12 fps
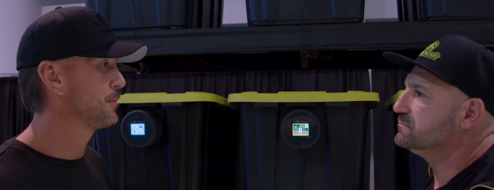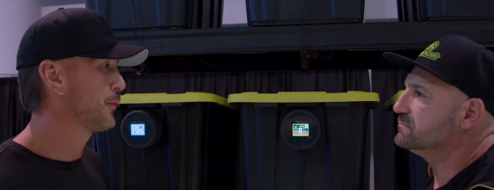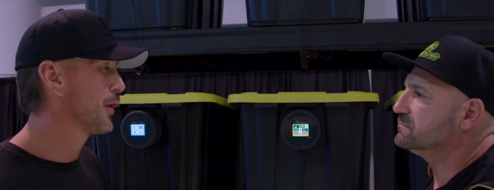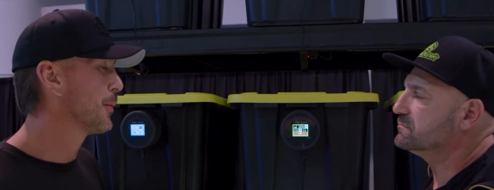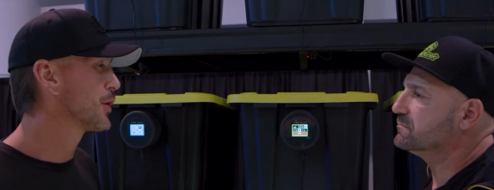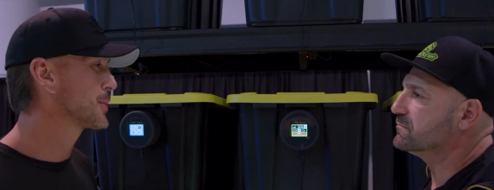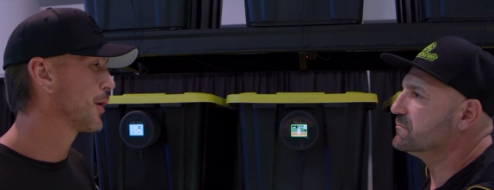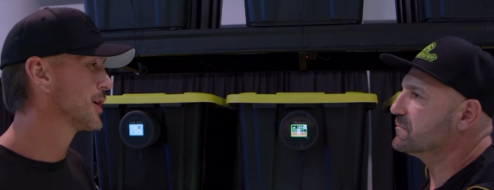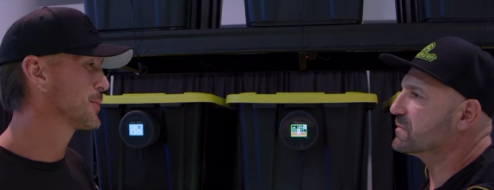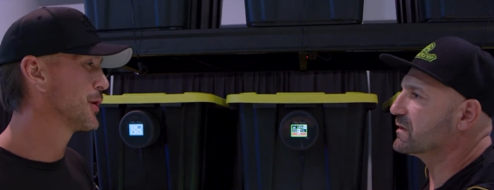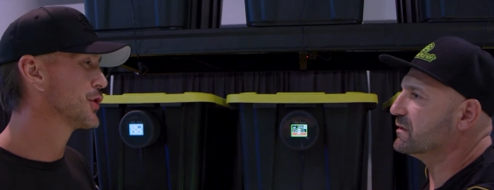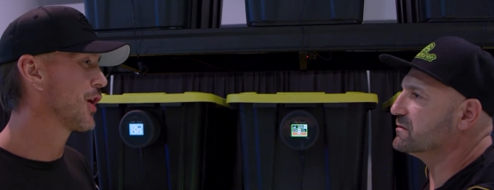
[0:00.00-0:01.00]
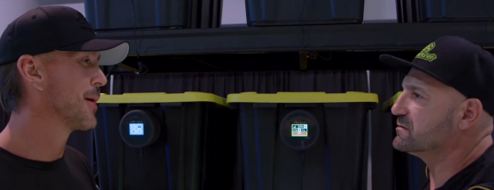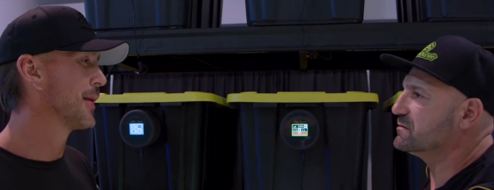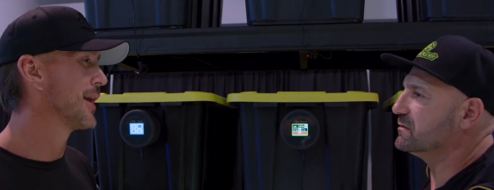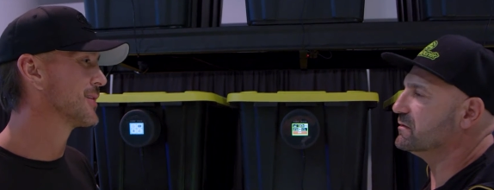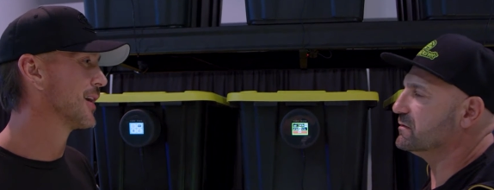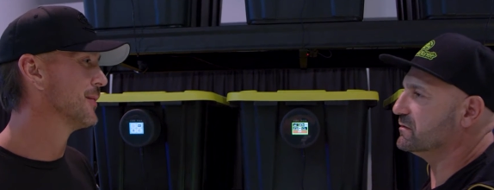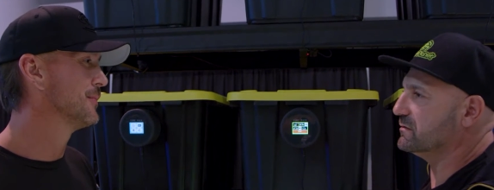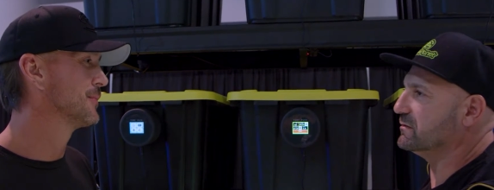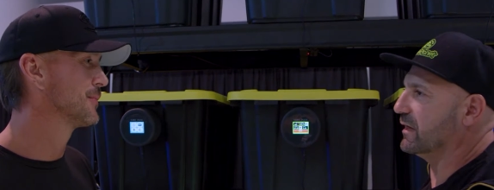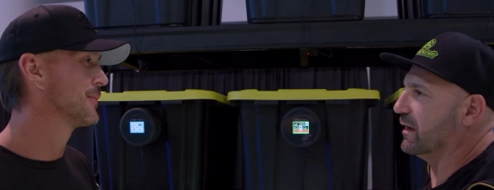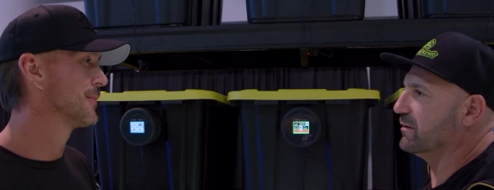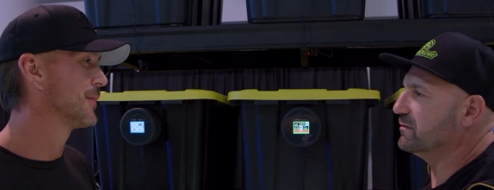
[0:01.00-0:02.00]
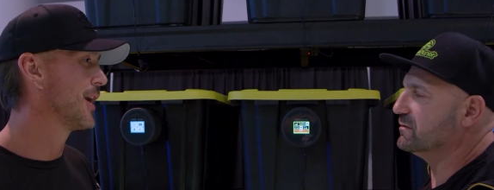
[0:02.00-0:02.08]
Speaker 1: for the most part, it's pretty dry by that time. Yeah.